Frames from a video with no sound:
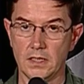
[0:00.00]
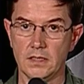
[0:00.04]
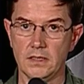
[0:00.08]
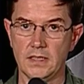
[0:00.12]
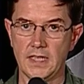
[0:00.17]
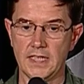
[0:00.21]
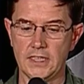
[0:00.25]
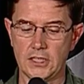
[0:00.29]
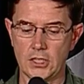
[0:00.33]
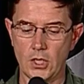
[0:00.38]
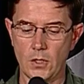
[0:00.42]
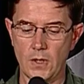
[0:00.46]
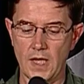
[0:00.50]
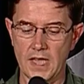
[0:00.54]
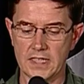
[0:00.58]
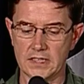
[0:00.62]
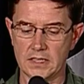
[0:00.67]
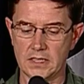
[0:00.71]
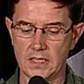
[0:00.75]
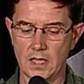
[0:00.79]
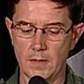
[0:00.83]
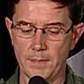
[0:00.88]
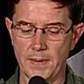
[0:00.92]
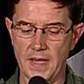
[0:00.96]
NATO has
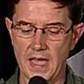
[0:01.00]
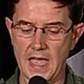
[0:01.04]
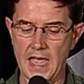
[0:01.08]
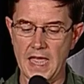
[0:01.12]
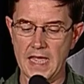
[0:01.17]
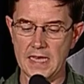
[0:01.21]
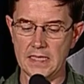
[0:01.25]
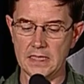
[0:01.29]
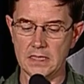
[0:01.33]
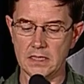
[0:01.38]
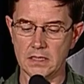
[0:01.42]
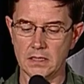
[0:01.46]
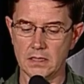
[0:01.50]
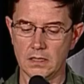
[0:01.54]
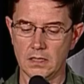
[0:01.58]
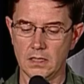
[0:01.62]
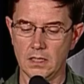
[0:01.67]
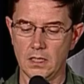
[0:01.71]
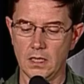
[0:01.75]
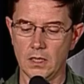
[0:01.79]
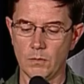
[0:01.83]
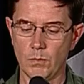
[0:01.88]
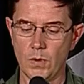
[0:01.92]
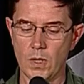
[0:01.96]
the upper hand,
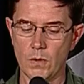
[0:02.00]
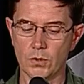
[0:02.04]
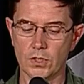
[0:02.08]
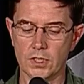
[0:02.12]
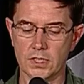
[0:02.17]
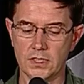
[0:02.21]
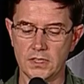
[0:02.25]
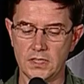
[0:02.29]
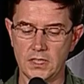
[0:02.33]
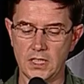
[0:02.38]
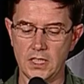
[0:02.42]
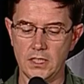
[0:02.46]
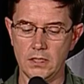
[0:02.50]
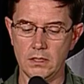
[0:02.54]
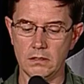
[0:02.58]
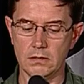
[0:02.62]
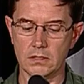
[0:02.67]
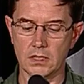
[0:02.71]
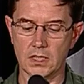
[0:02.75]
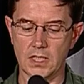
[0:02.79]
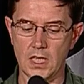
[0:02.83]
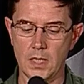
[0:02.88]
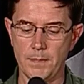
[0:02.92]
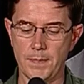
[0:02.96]
and we will continue
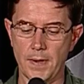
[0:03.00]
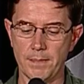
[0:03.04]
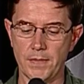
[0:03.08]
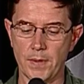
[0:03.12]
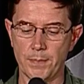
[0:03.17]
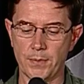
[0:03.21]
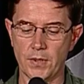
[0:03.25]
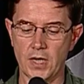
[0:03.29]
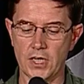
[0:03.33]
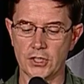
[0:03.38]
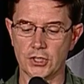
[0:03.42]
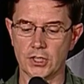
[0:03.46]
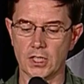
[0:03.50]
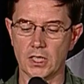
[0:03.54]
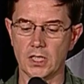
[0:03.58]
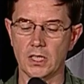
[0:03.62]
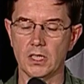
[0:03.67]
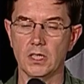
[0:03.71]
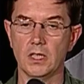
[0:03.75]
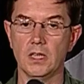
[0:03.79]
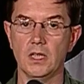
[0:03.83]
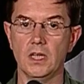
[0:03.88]
to keep up the pressure